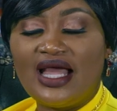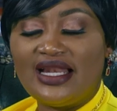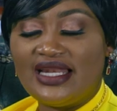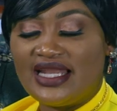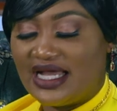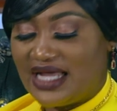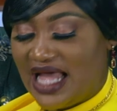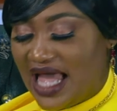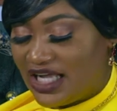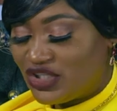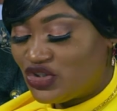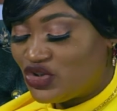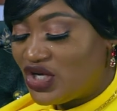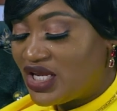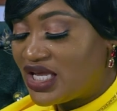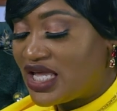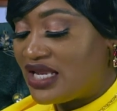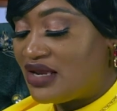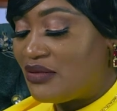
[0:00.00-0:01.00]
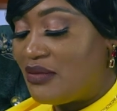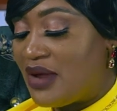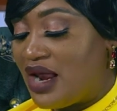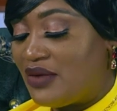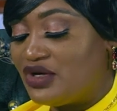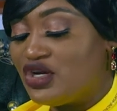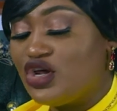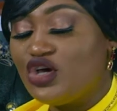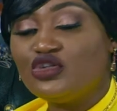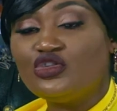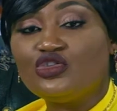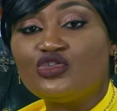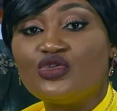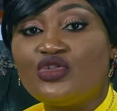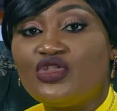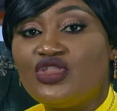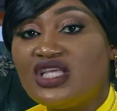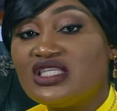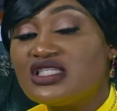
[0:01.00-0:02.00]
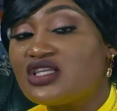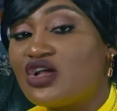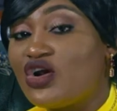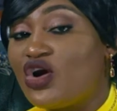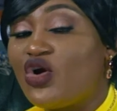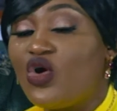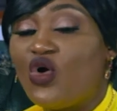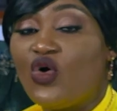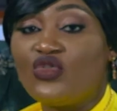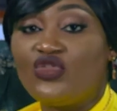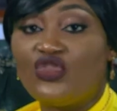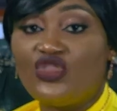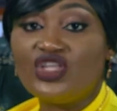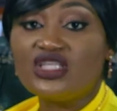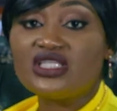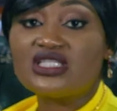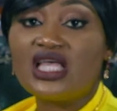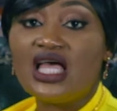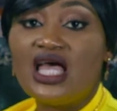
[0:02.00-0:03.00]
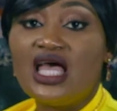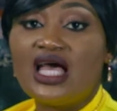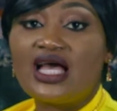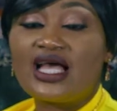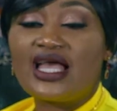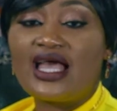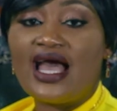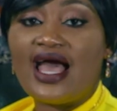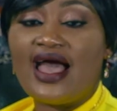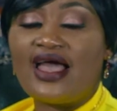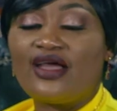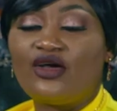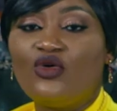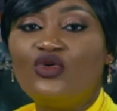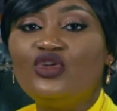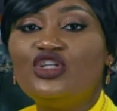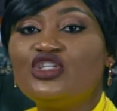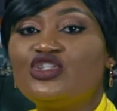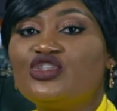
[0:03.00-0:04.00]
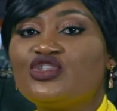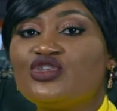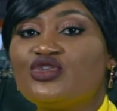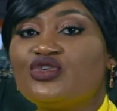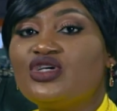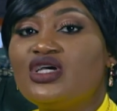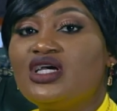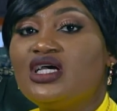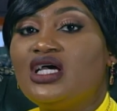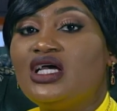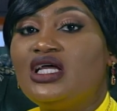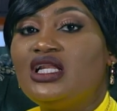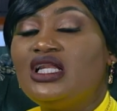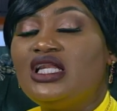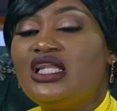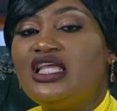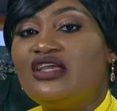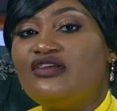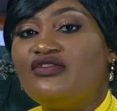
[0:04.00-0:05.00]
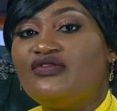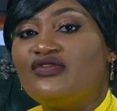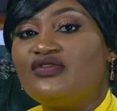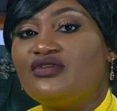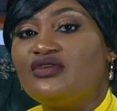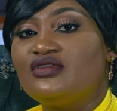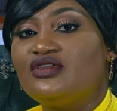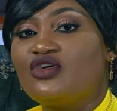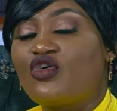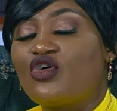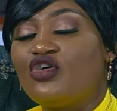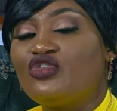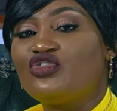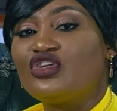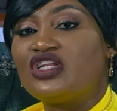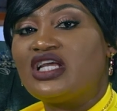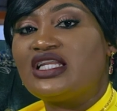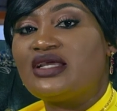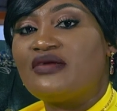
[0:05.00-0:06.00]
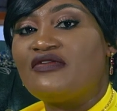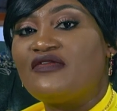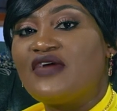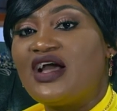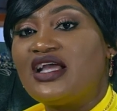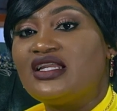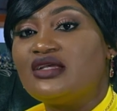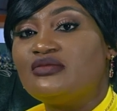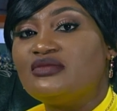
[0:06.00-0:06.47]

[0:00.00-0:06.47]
And they are actually getting married to this girl or this guy only to leave the country that they find